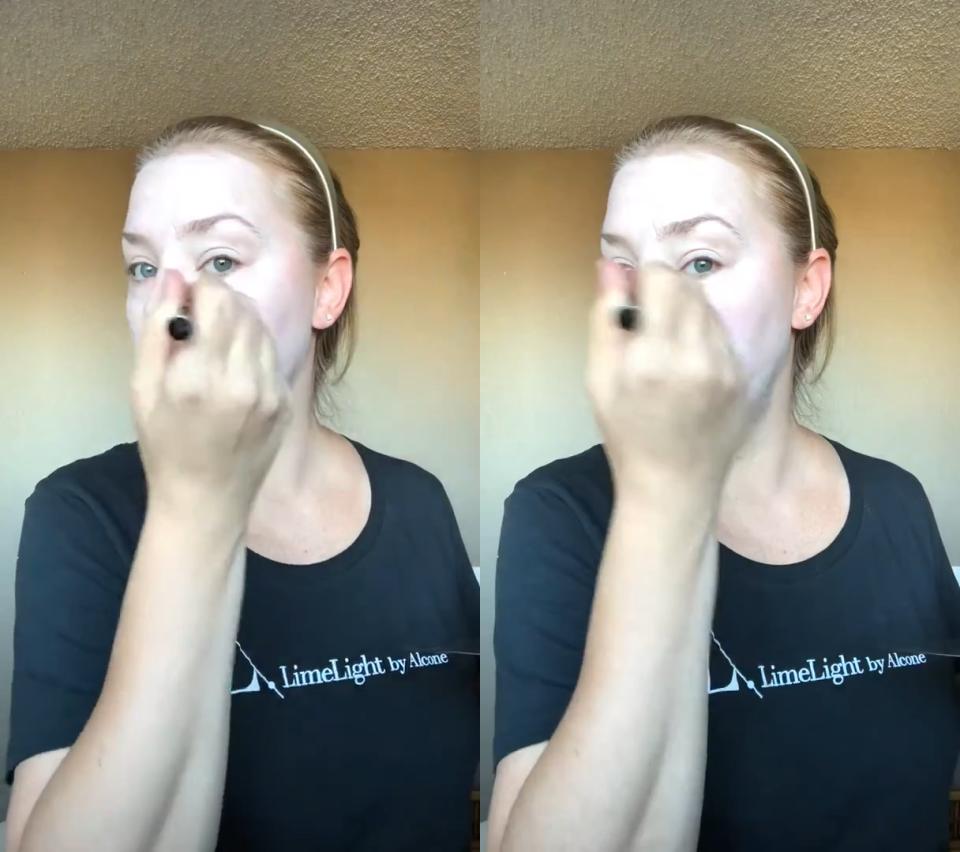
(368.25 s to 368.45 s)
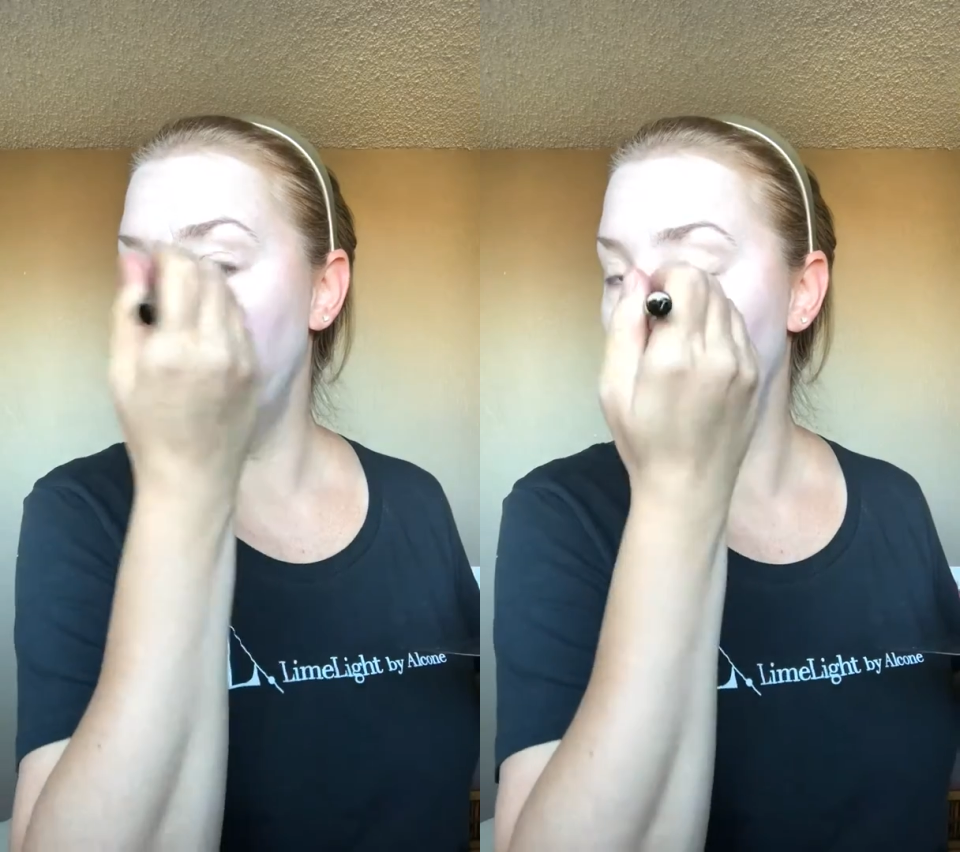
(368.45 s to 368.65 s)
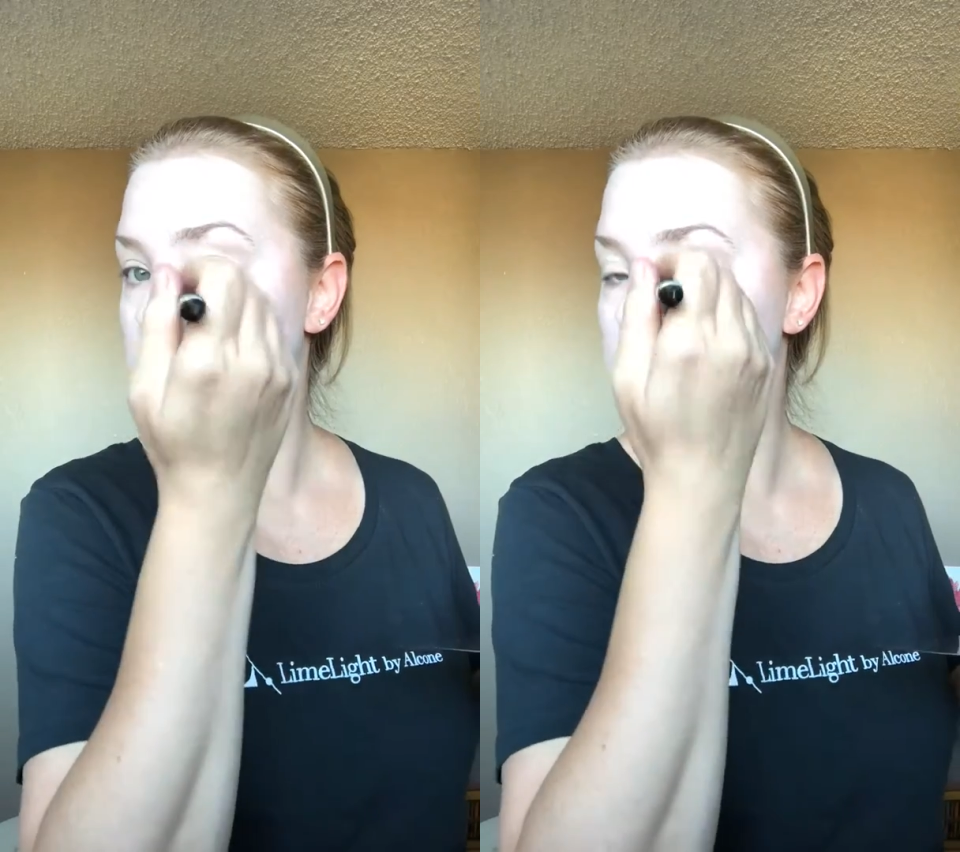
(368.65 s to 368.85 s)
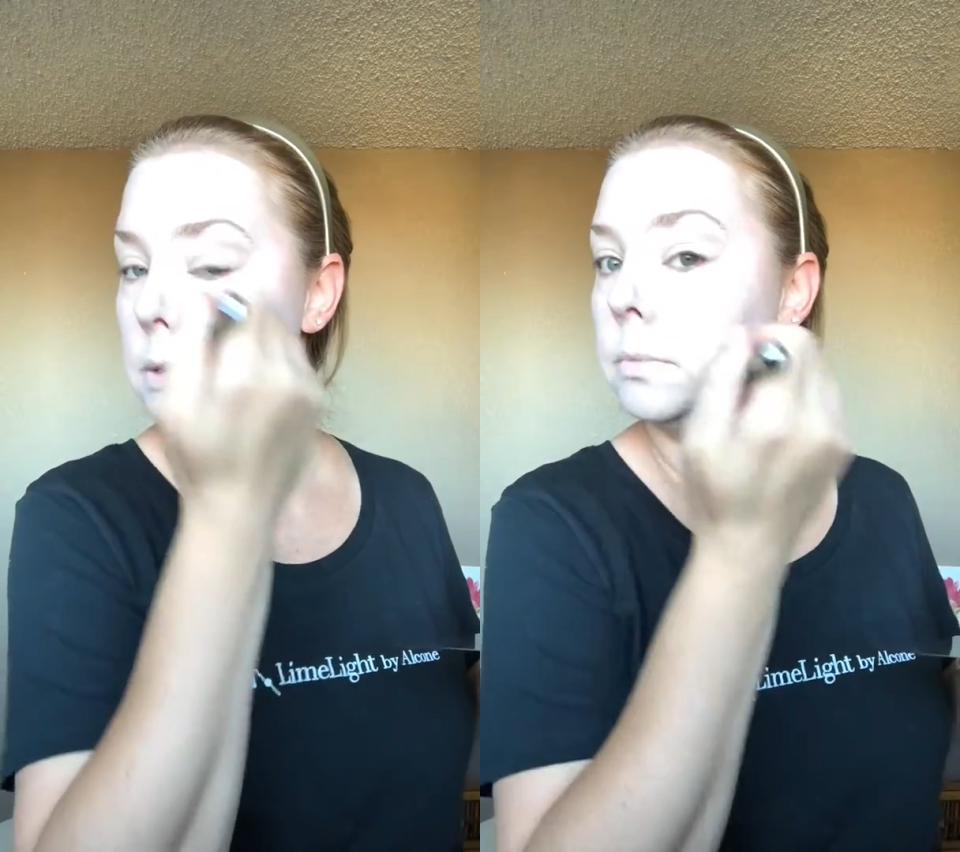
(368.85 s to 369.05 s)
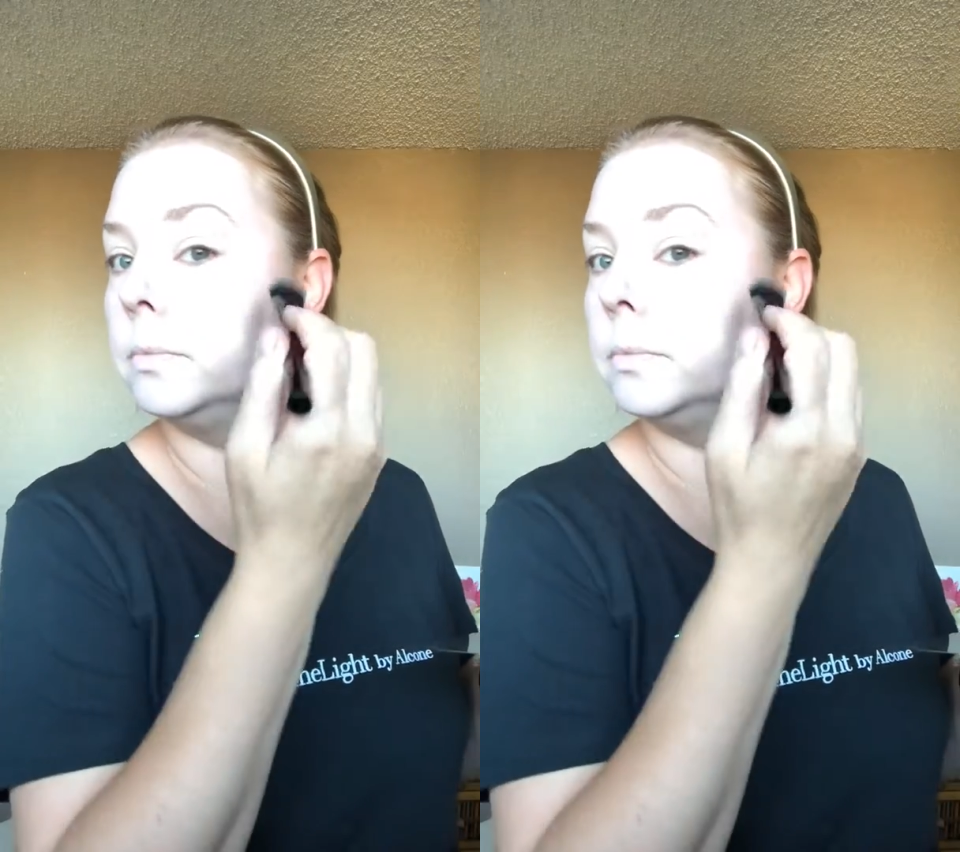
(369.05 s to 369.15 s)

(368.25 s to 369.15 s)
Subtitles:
the nose.